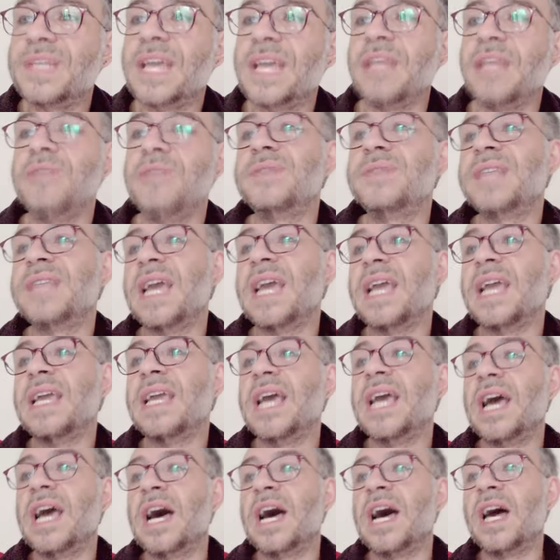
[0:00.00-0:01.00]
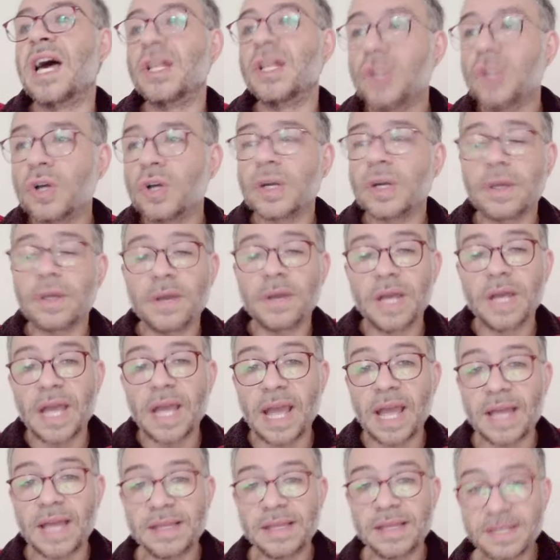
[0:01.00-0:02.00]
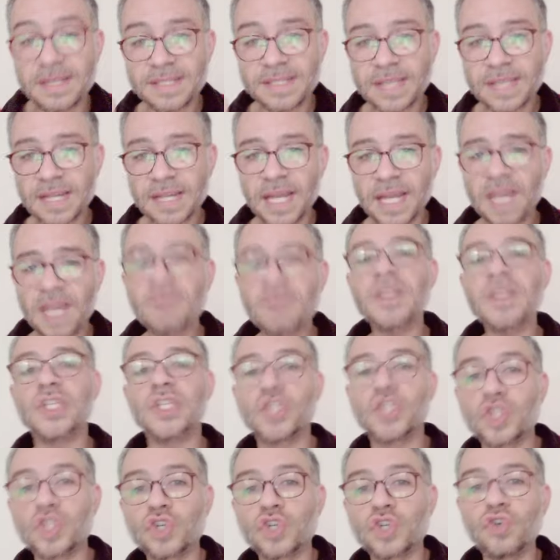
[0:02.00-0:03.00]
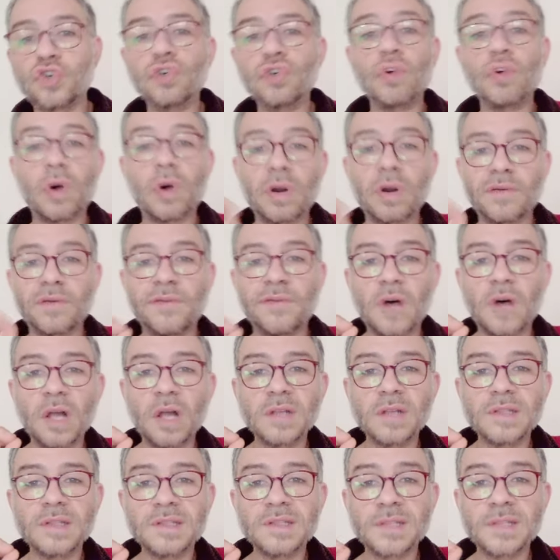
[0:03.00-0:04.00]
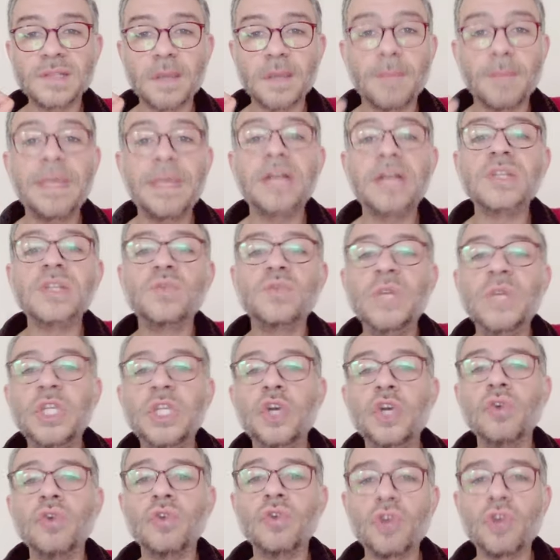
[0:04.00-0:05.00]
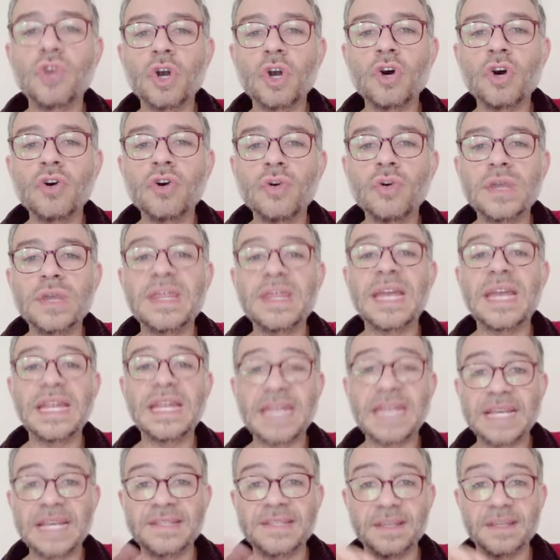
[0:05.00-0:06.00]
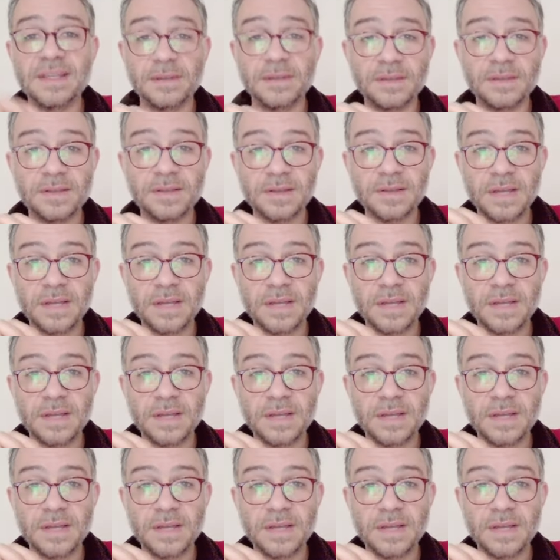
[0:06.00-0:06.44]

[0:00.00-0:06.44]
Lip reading: You say, look, this claim is true or false because we don't know that it isn't.